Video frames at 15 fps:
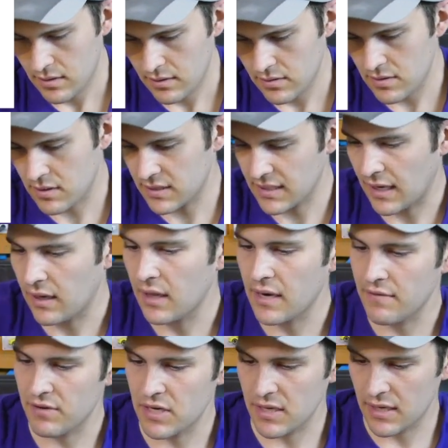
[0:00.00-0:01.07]
you can tell I
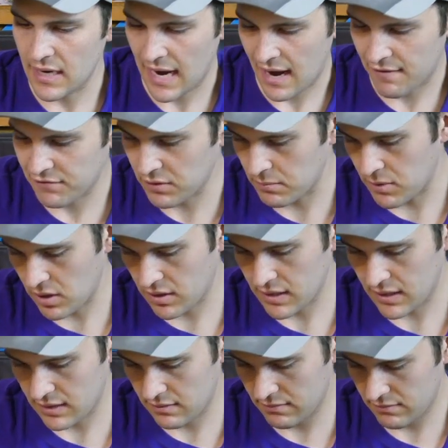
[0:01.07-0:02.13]
even did an
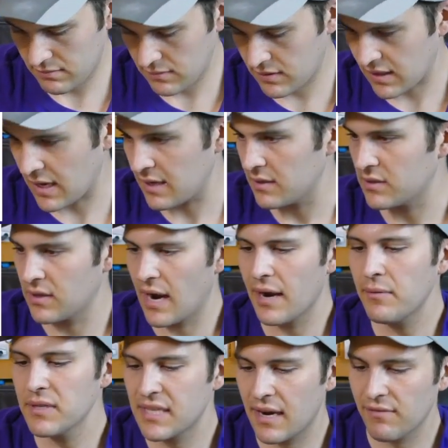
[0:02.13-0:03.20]
aftermarket thing. So I
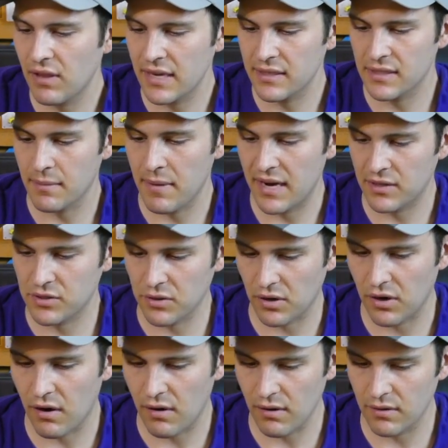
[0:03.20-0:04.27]
always have like some extra
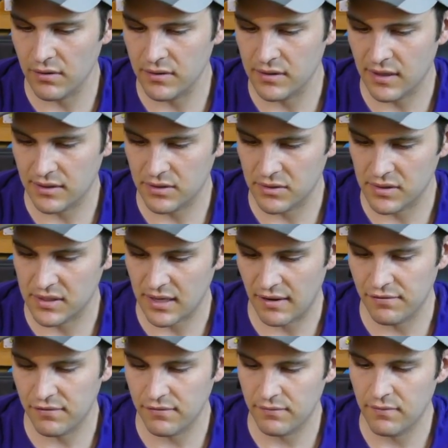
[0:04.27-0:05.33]
cards, extra
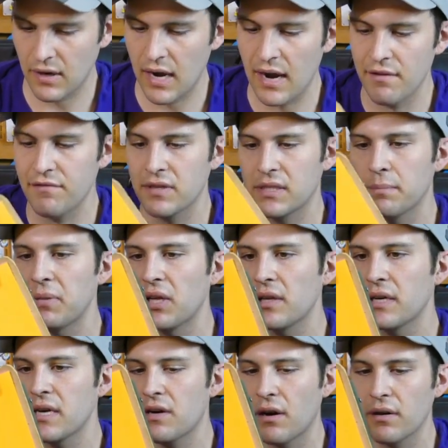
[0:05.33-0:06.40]
stuff, high
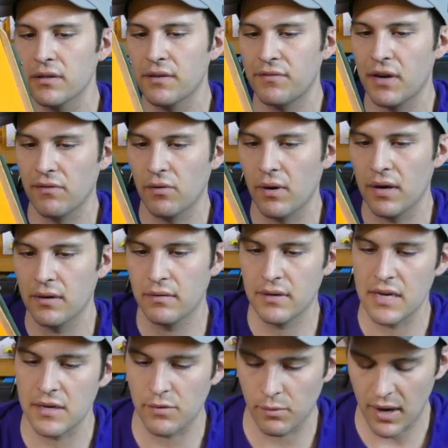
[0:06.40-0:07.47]
visibility cards if you ever
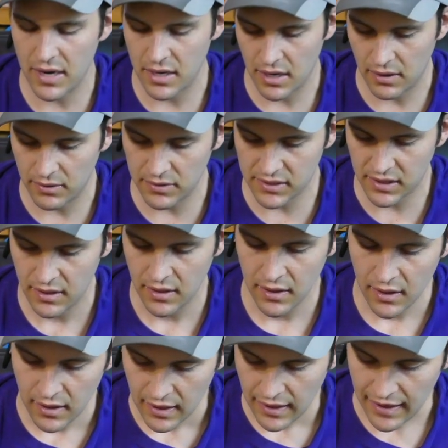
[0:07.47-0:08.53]
need to write notes.
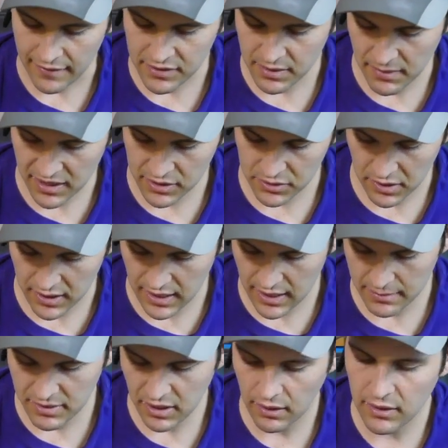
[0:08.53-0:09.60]
Have some extra
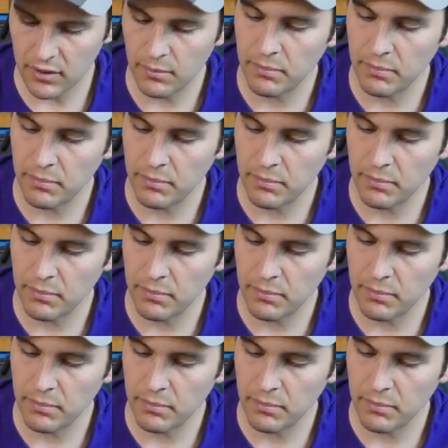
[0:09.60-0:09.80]
gum in the little